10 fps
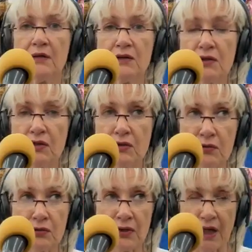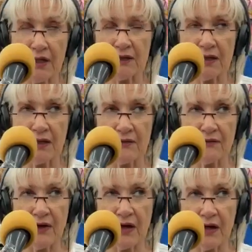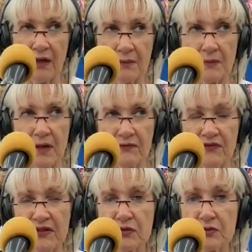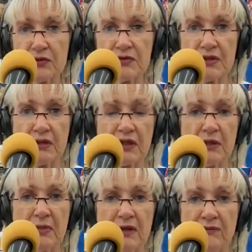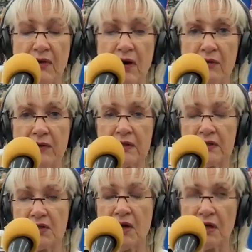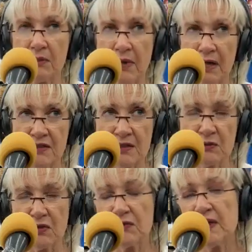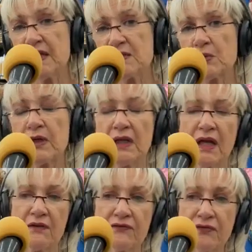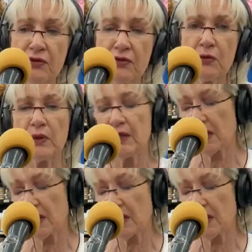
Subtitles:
new kind of vendors that are going to be involved. We're going to talk about some new things. We're going to have food. We're